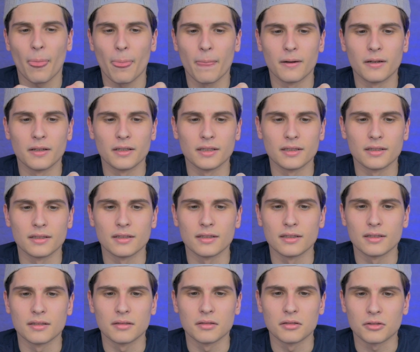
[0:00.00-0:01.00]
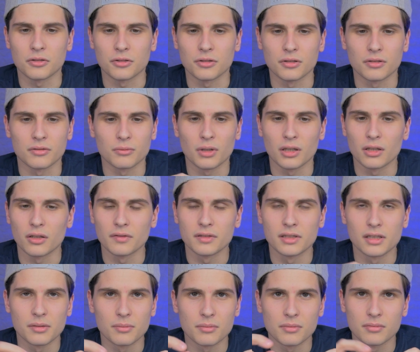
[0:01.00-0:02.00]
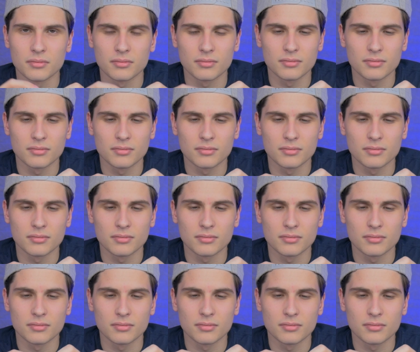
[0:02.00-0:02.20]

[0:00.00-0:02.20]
and or one of them